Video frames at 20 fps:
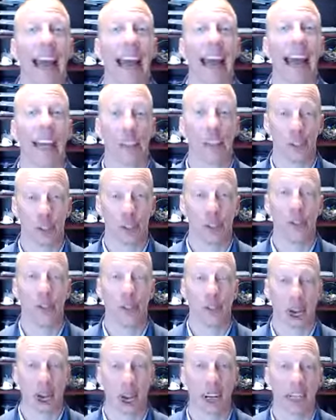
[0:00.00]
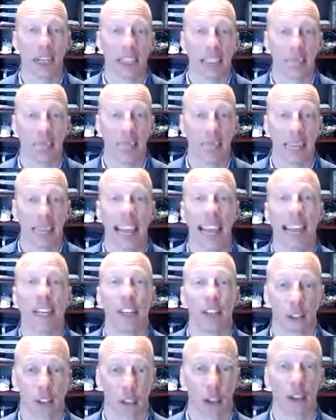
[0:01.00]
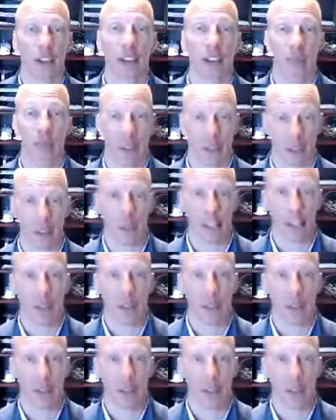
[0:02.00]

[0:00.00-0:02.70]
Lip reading: and you keep talking and you talk them out of it?